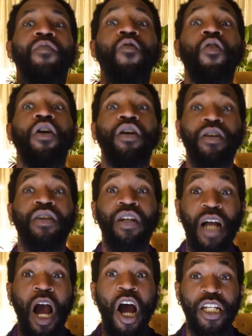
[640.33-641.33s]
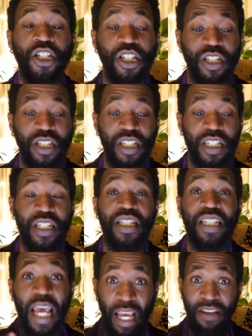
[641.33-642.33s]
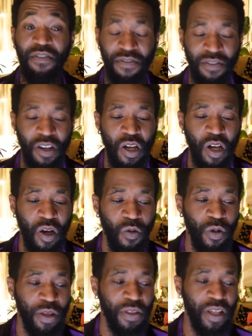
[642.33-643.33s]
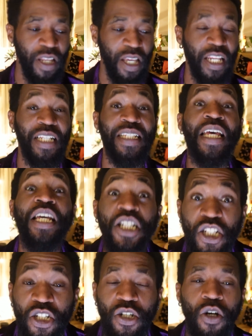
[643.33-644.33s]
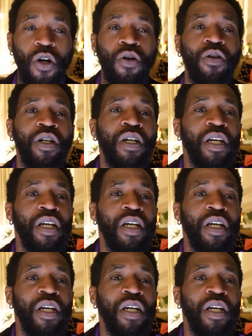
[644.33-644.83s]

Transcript: more cautious and safe with it and intentional,